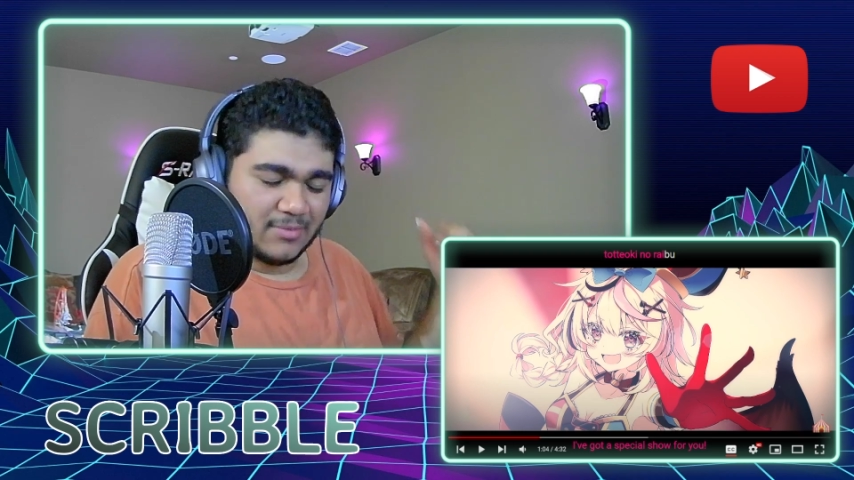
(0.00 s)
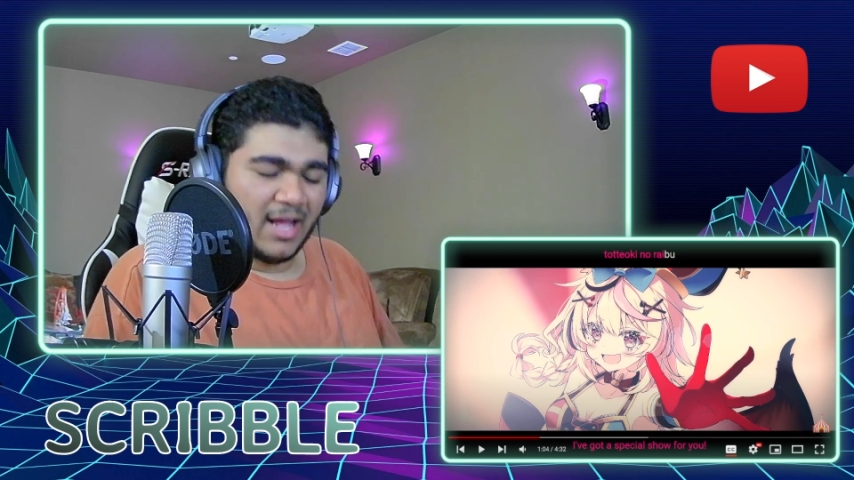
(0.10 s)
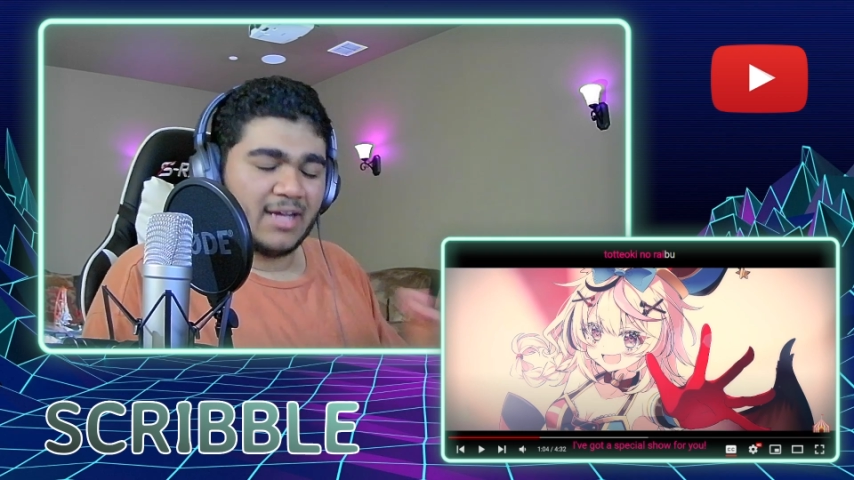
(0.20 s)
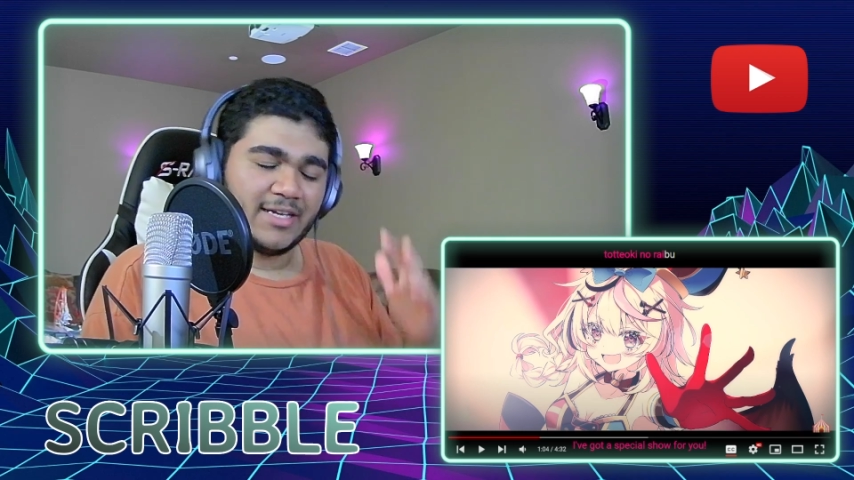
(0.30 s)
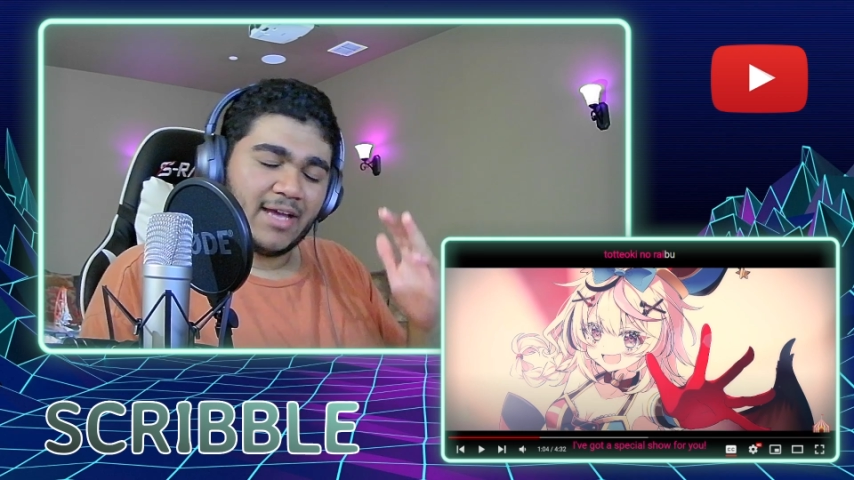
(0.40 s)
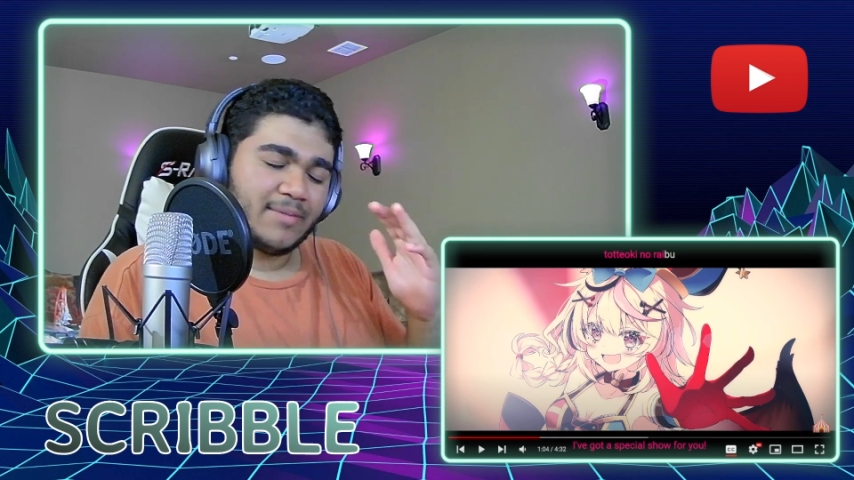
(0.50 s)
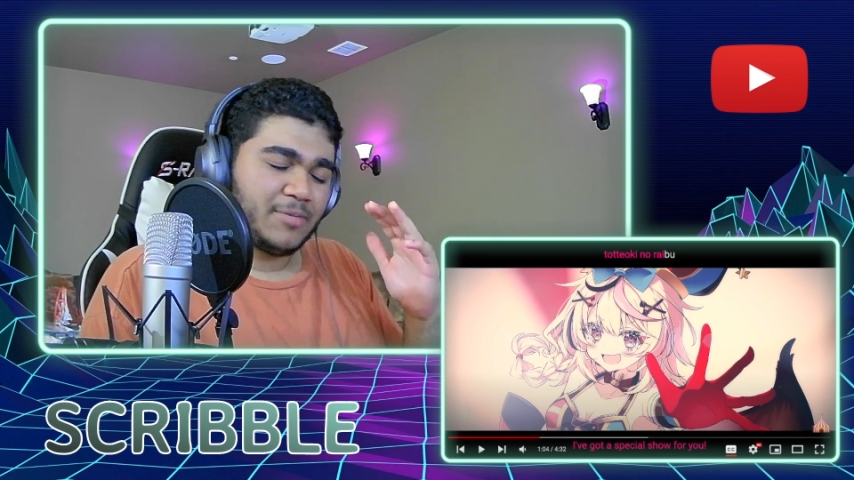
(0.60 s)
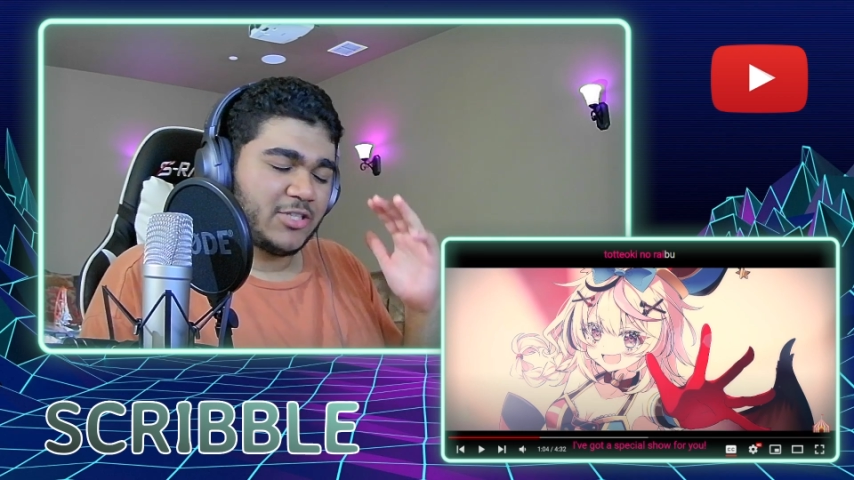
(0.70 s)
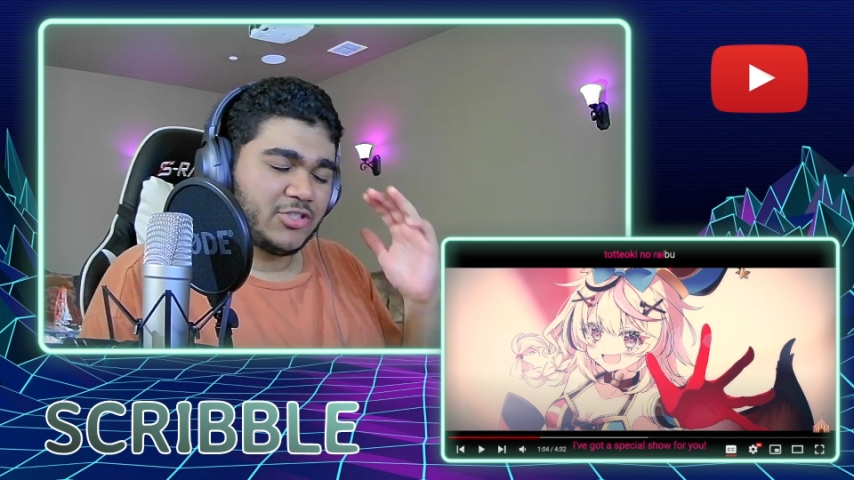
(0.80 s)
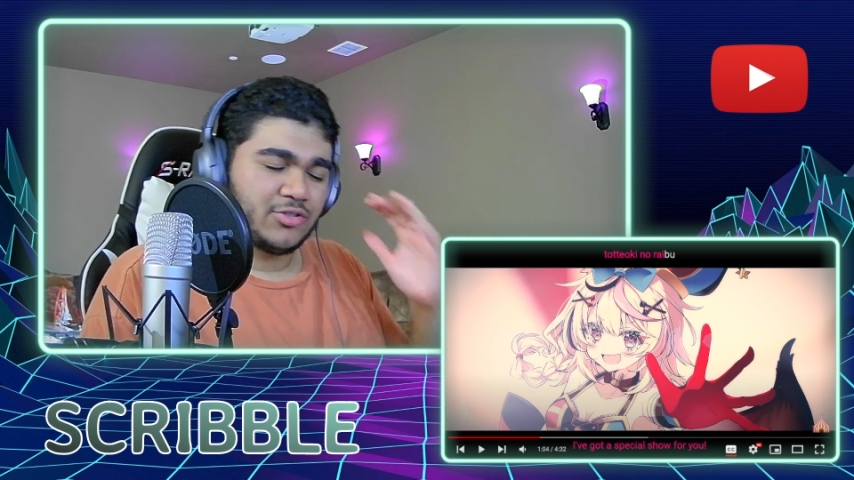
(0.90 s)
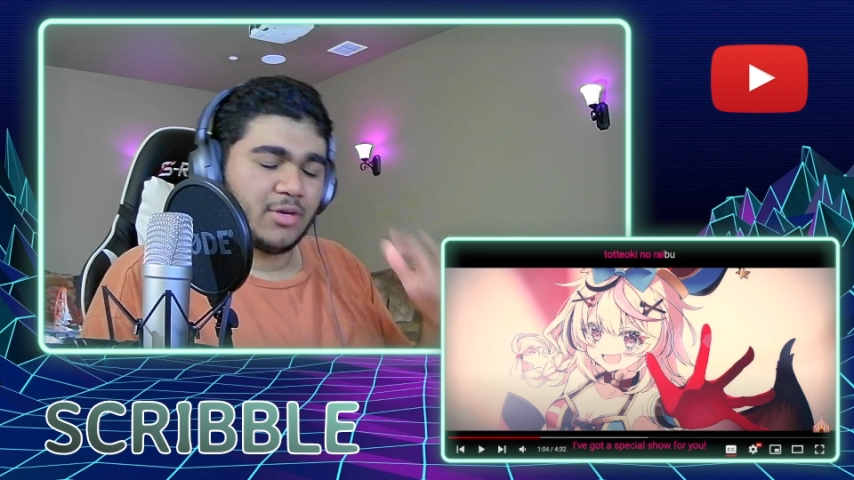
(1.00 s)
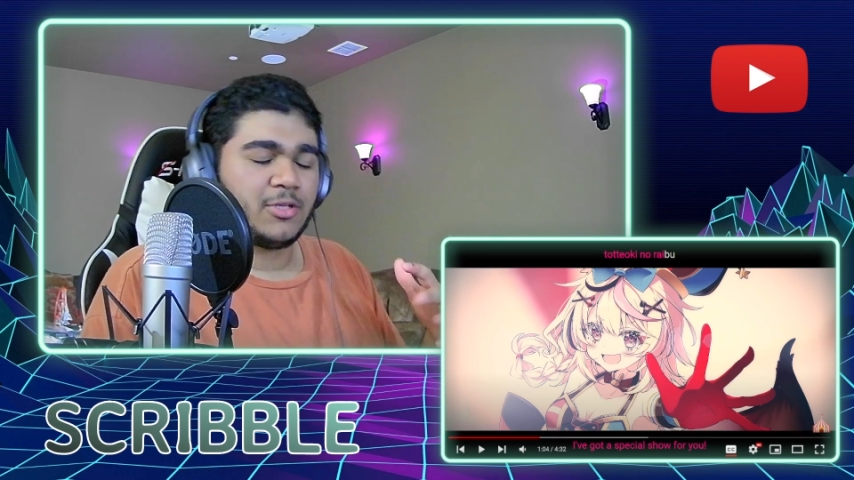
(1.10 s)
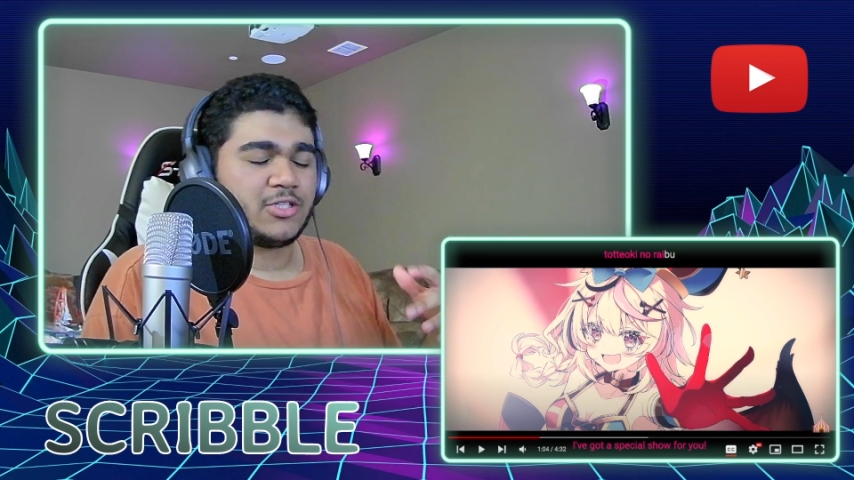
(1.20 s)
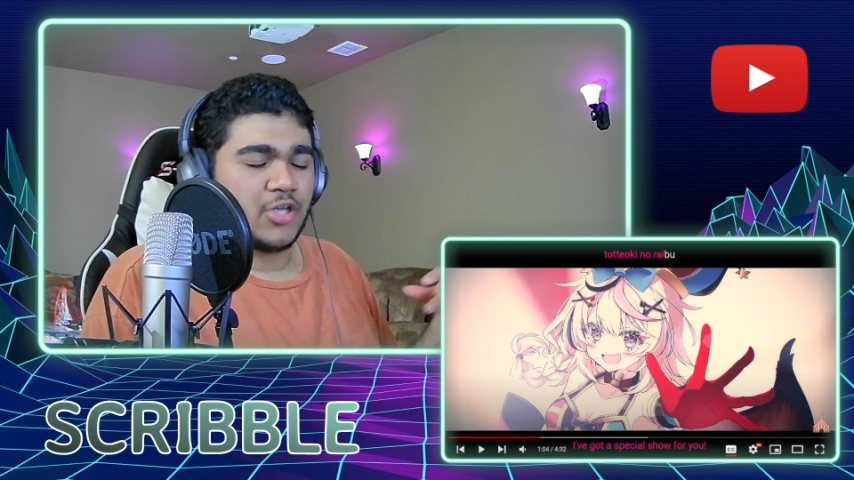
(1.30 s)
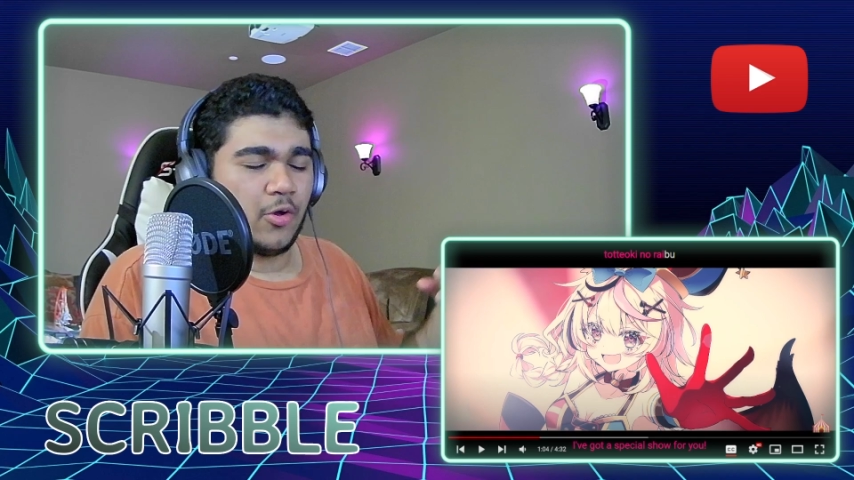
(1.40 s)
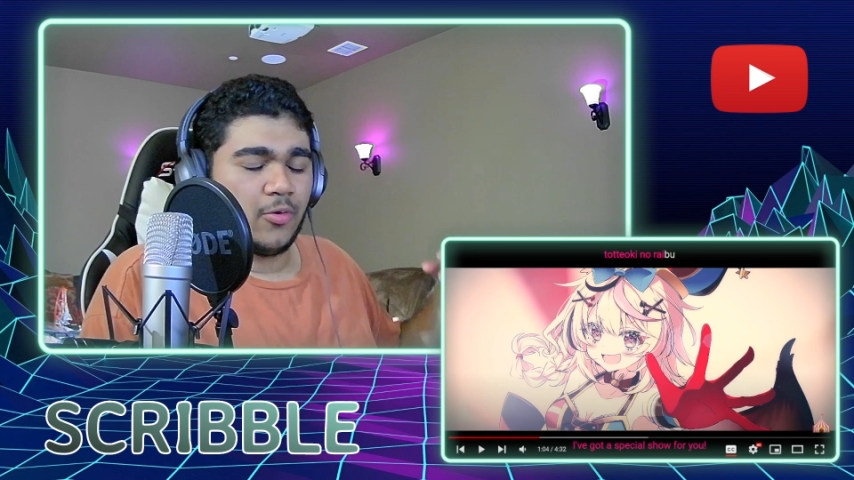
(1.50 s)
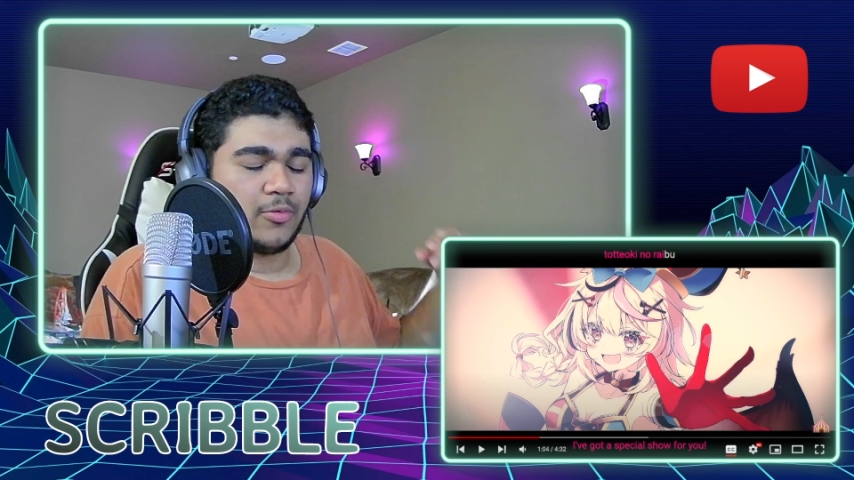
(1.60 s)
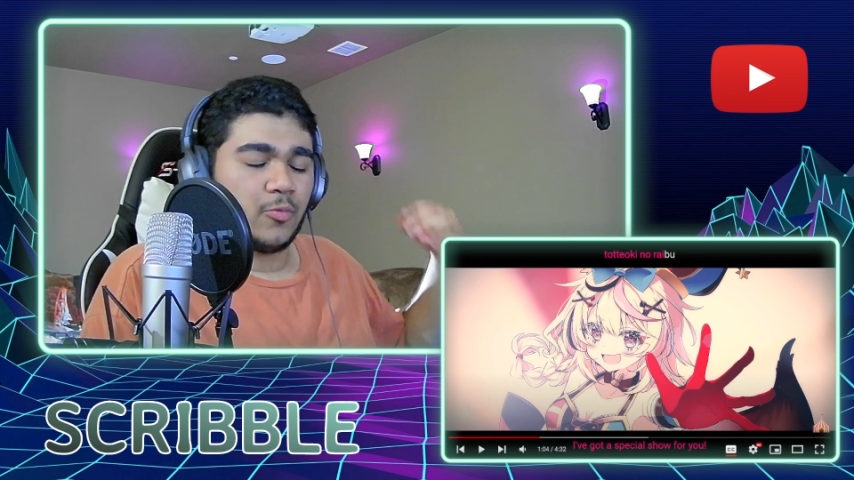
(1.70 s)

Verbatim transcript: high pitched treble tone